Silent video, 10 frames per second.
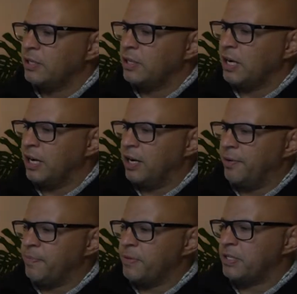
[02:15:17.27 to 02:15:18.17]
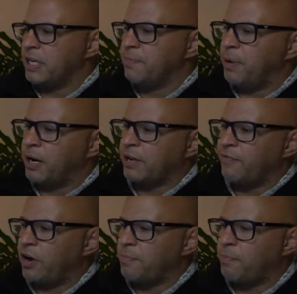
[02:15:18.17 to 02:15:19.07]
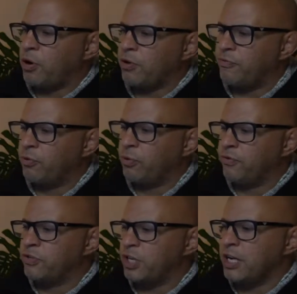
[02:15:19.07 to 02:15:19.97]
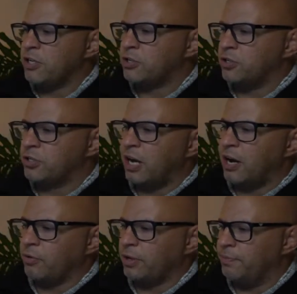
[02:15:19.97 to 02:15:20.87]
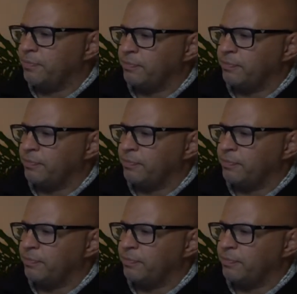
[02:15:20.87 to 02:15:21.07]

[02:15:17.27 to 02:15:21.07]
CM Punk, if I had a pocket full of change to startle him,